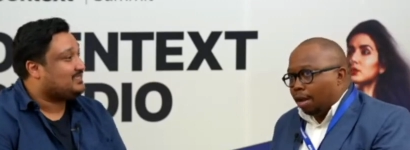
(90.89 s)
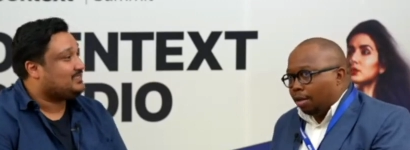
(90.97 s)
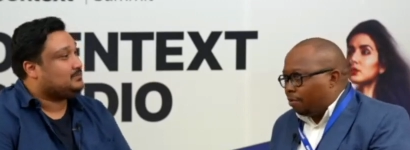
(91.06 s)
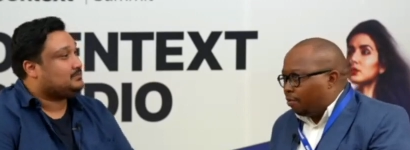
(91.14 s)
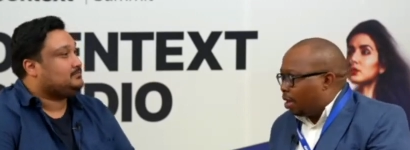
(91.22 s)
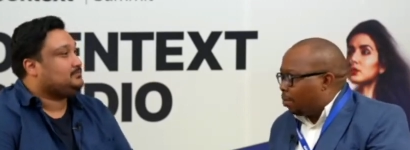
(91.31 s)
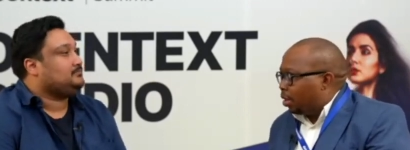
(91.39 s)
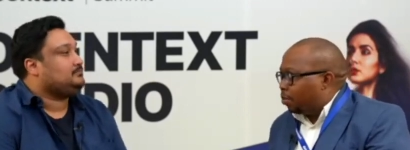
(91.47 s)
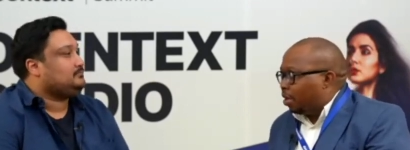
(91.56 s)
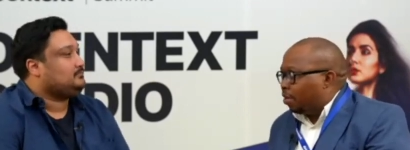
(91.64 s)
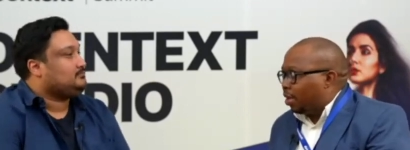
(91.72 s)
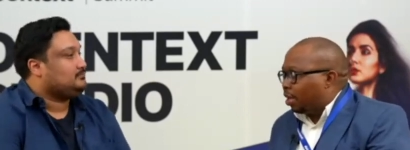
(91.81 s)
Speaker 1: It's very much
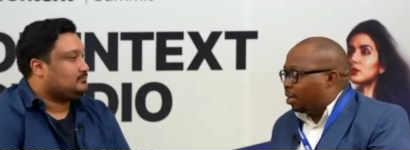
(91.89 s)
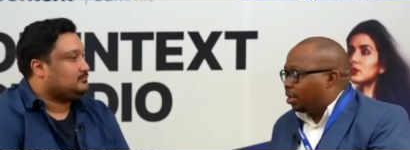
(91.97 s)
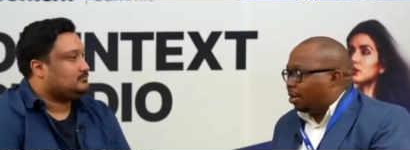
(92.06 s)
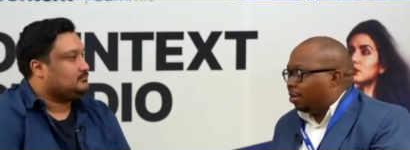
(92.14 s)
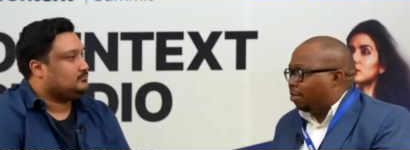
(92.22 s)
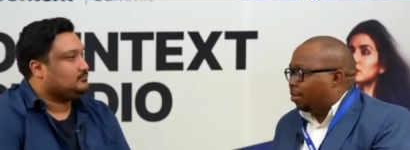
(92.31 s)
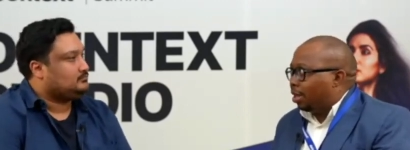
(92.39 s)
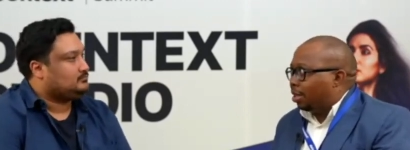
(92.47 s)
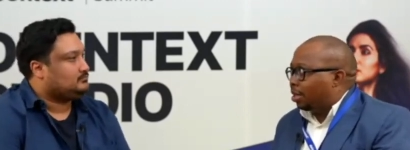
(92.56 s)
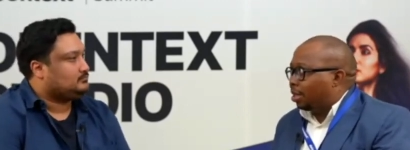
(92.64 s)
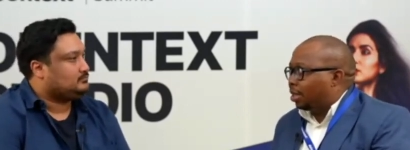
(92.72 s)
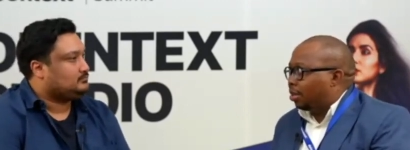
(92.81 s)
perfect. It's a, um,
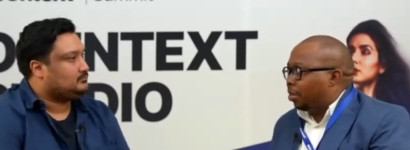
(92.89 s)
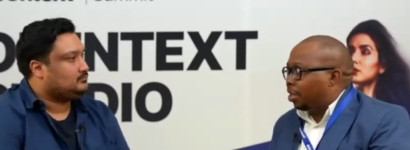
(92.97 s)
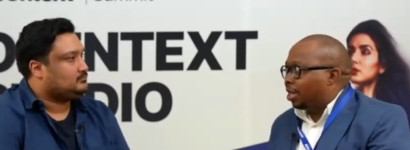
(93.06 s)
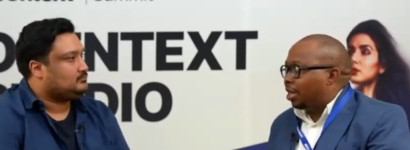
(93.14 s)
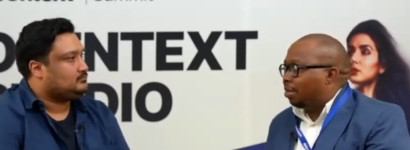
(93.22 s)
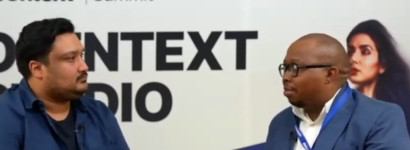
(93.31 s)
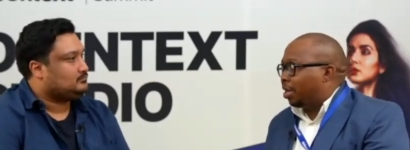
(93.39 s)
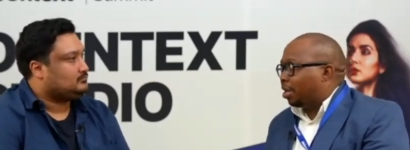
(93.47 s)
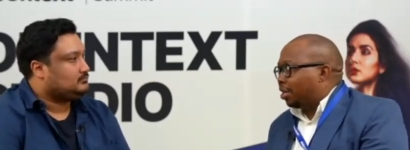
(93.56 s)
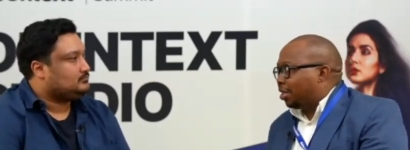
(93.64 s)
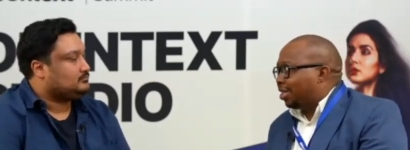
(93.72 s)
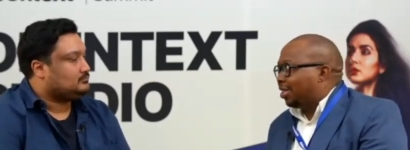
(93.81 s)
it's, it's a magical
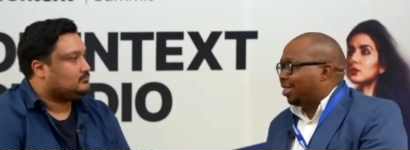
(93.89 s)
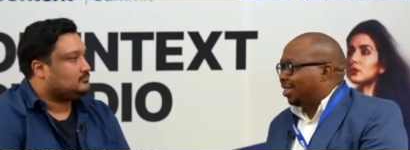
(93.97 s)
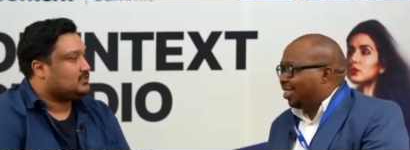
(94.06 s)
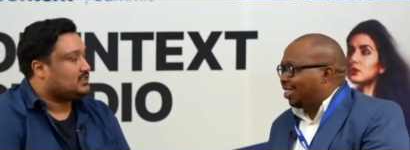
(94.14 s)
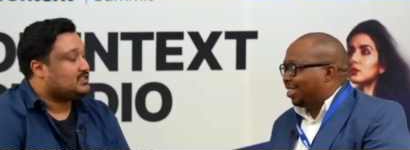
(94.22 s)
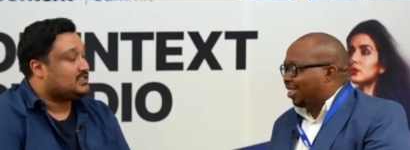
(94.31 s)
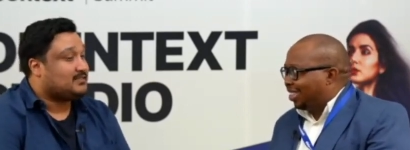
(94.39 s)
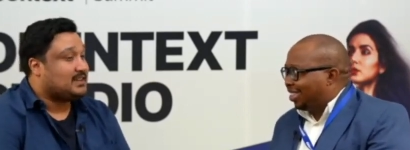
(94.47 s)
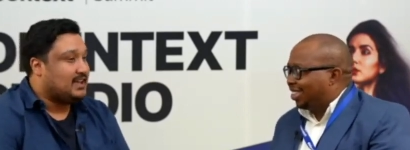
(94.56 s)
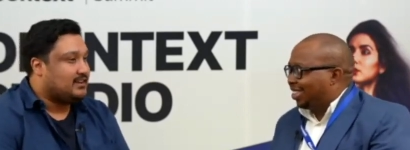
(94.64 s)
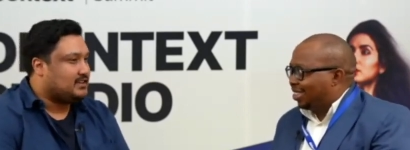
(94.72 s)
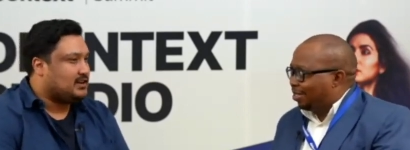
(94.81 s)
marriage.
Speaker 2: Great stuff.
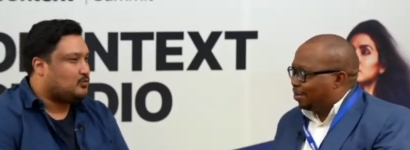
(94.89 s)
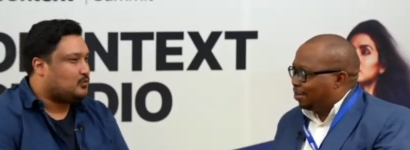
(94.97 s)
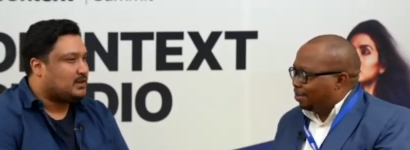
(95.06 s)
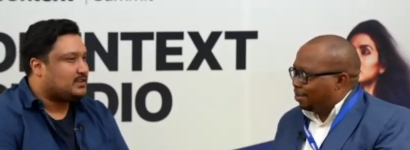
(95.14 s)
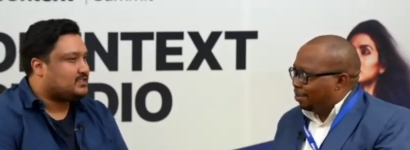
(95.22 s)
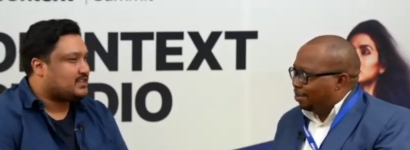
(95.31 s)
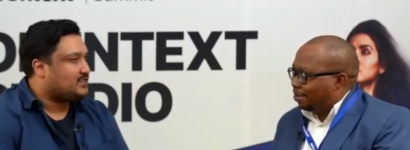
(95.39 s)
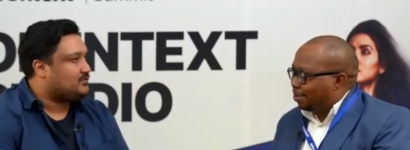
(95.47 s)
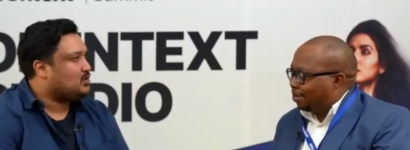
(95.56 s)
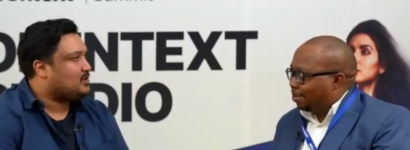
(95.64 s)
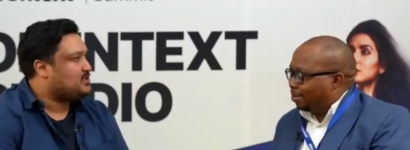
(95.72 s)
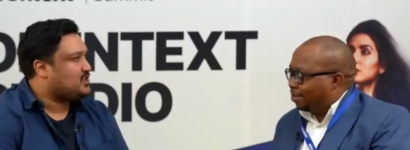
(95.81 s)
And uh, what is kind
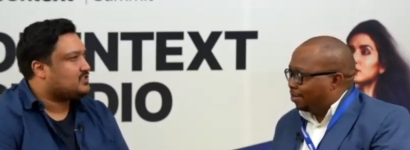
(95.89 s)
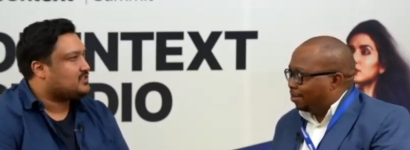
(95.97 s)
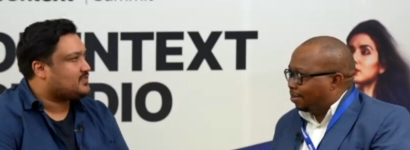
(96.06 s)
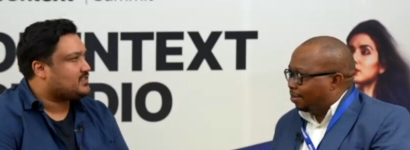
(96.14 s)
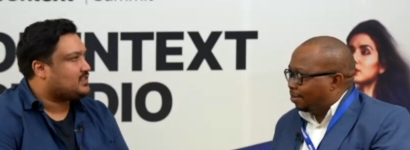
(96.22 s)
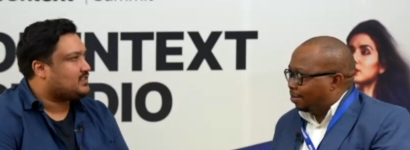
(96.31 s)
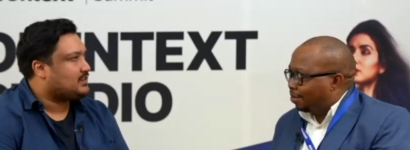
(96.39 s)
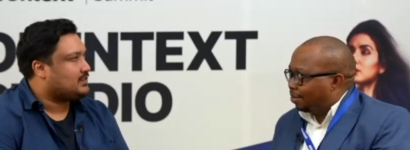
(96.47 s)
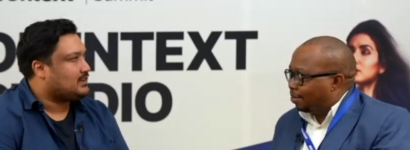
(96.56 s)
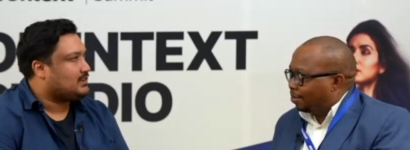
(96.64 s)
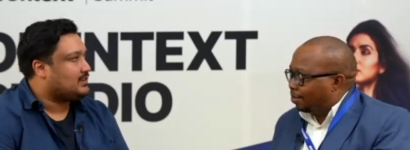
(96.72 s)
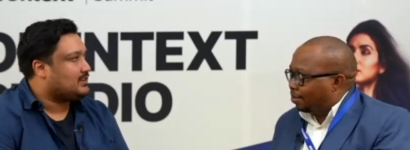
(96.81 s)
of your objectives here
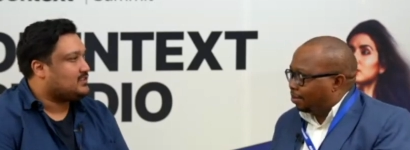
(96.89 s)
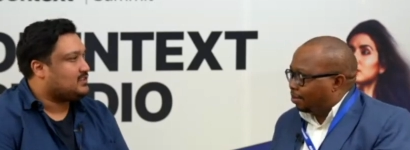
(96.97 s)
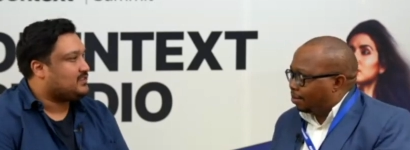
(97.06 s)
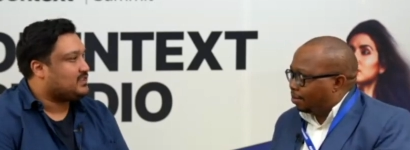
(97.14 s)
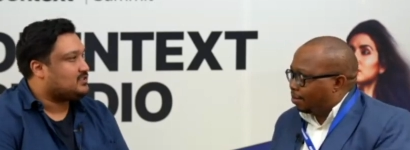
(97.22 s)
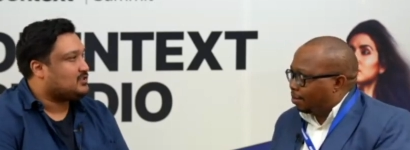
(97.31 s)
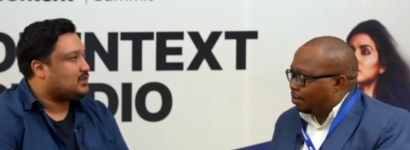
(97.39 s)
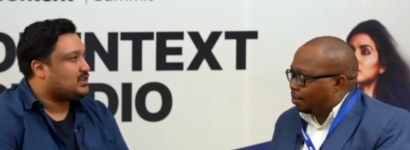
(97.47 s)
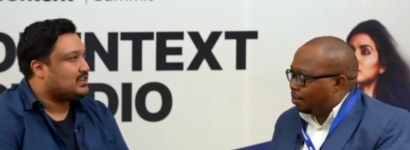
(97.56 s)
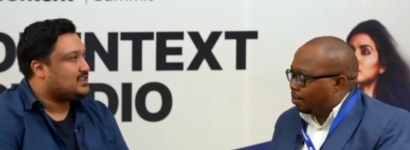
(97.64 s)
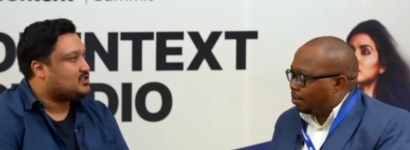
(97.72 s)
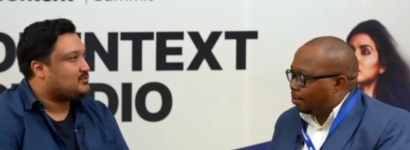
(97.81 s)
at the event, or what
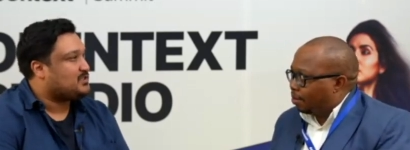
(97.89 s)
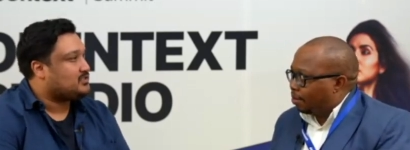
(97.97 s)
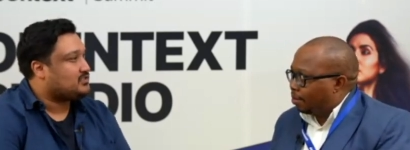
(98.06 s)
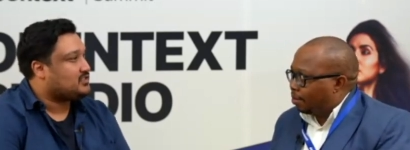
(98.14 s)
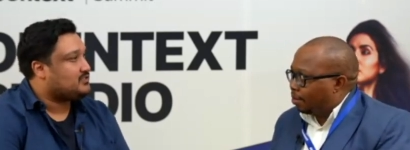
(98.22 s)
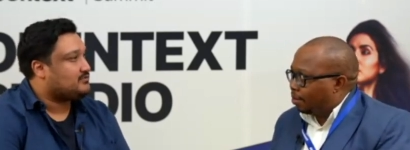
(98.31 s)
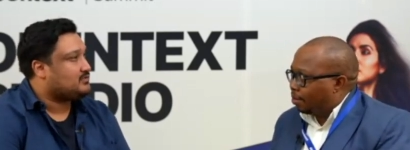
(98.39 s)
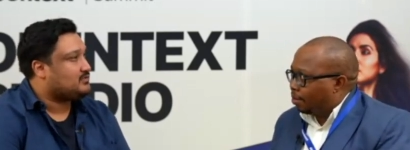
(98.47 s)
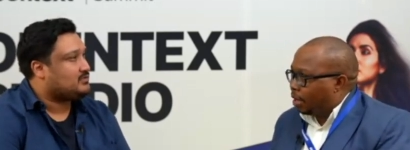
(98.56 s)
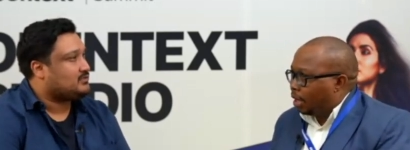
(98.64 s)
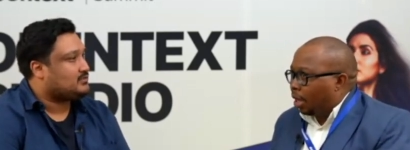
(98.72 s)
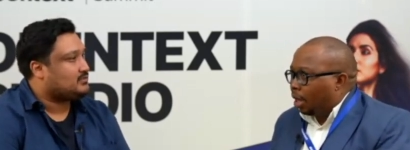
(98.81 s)
are you guys hoping to achieve?
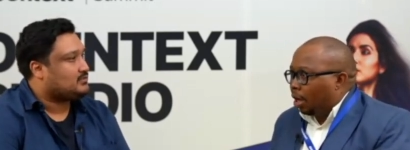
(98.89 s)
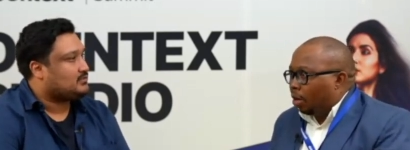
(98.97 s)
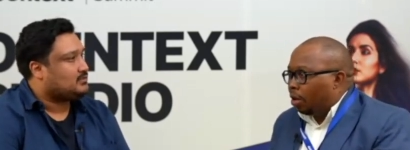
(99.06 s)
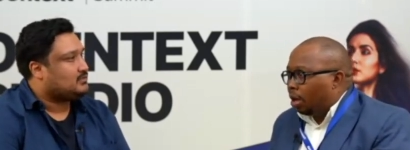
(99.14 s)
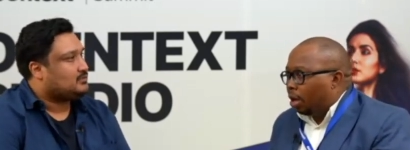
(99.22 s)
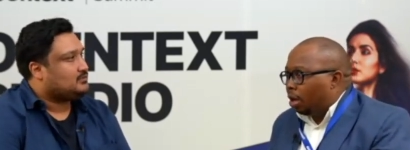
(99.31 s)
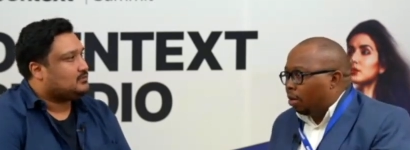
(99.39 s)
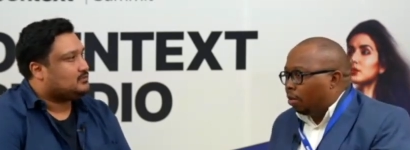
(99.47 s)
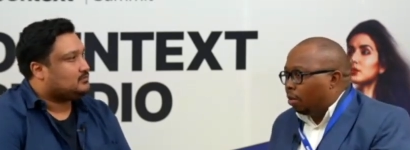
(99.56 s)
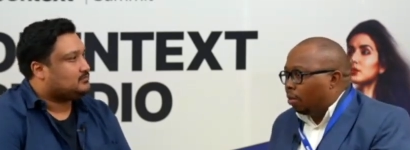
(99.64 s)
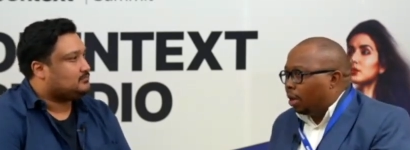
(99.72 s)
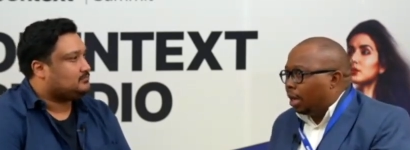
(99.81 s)
Speaker 1: We,
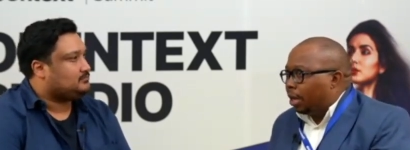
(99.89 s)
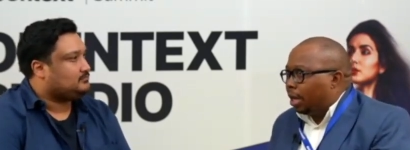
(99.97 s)
we are